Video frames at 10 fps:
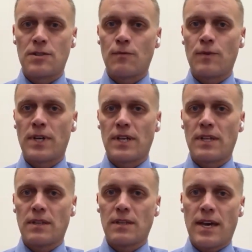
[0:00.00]
And so
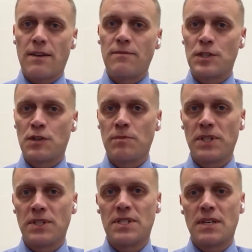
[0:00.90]
we had
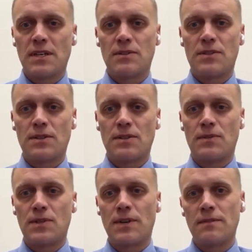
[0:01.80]
visibility
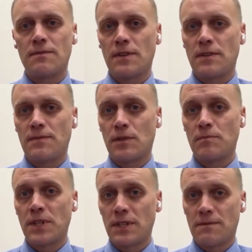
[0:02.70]
into 254
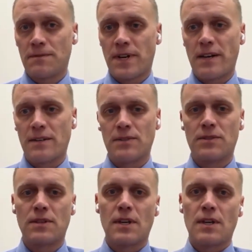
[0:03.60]
million
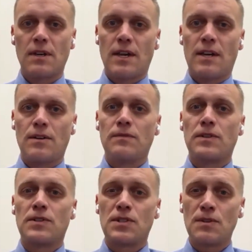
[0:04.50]
files and
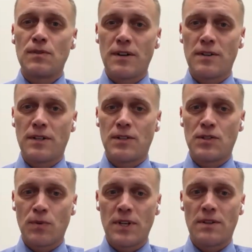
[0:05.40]
over
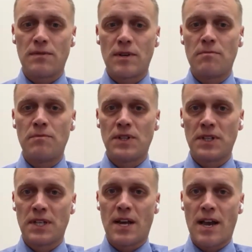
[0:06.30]
223
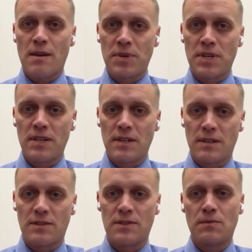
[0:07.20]
million
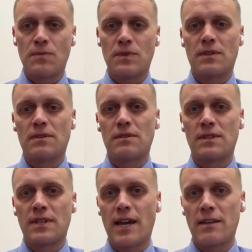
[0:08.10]
IPs, with
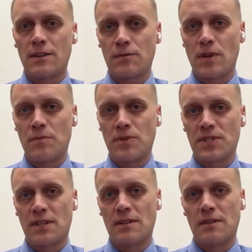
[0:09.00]

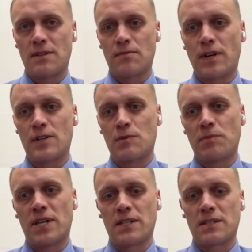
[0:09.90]
93% the
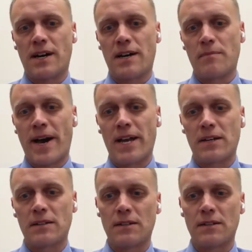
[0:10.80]
threats blocked
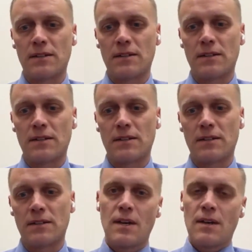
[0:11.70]
automatically. So
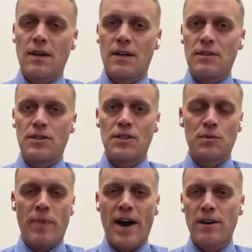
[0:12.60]

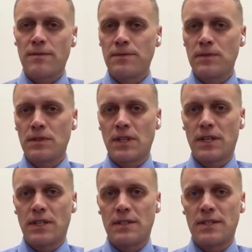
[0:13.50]
just powerful
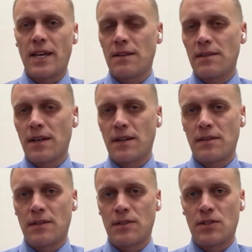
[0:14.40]
data
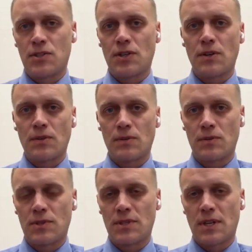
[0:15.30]
there that just
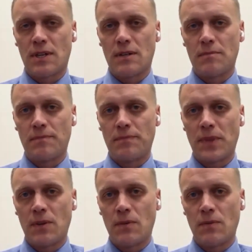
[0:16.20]
shows
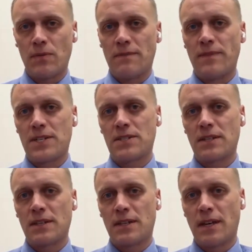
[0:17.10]
what
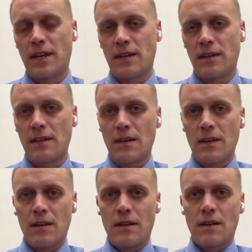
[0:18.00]
investing in a
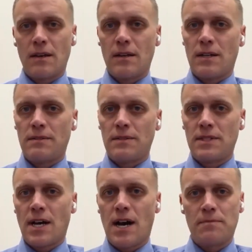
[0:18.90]

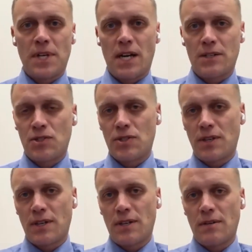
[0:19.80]

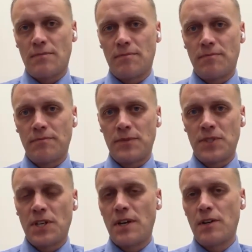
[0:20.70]
top-notch
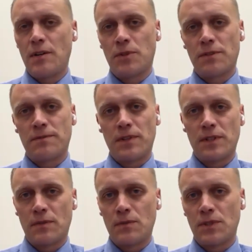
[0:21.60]
security
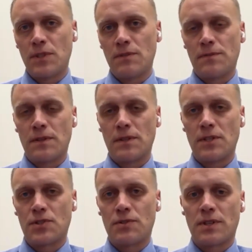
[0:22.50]
portfolio will do for a
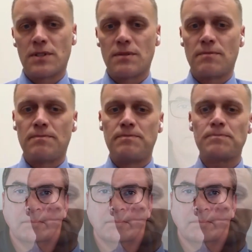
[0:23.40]
district.